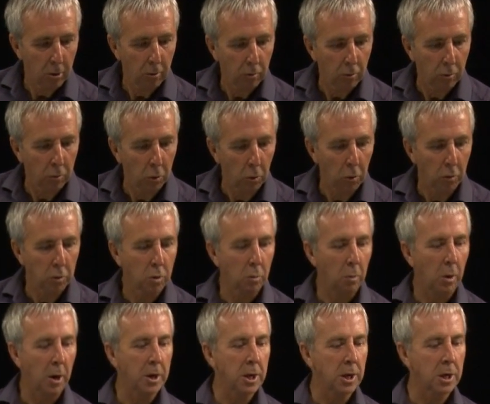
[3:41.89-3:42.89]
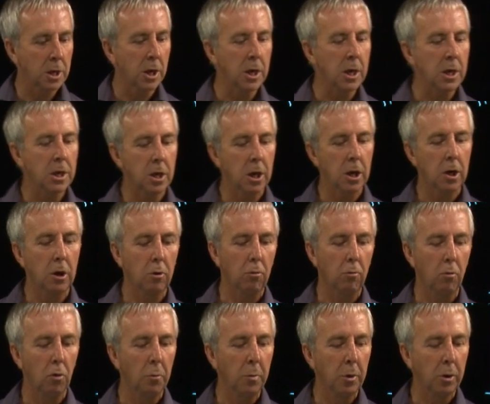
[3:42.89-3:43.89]
from 0 to 1. It's an easy
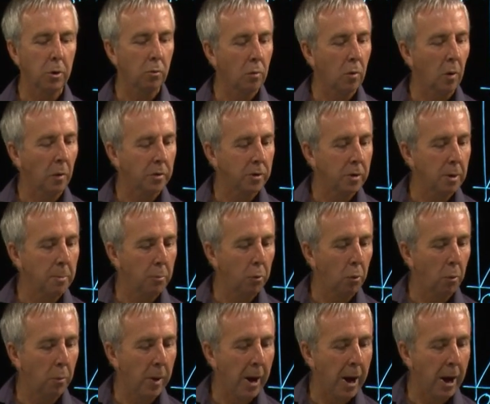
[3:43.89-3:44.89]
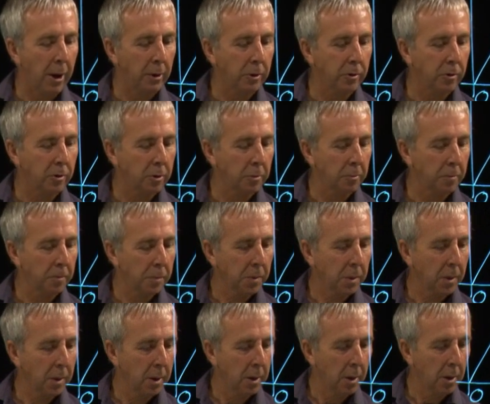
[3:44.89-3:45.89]
integral because we've got simple powers.
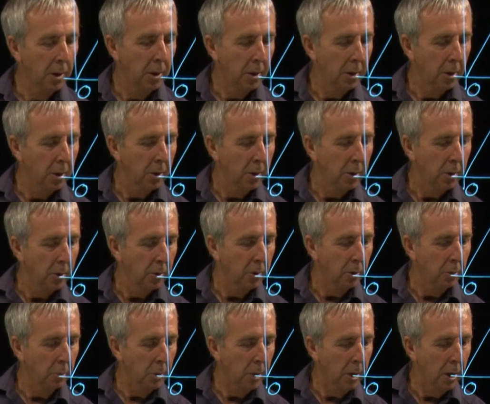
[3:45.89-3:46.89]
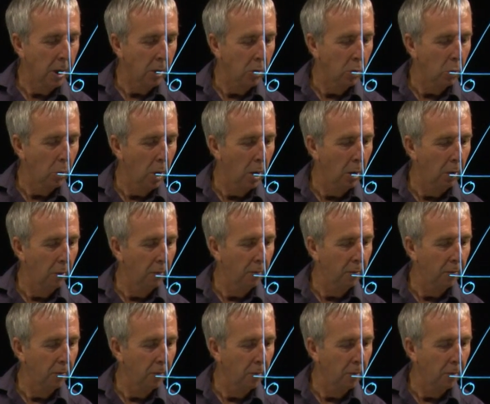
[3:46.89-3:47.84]
So we get 12.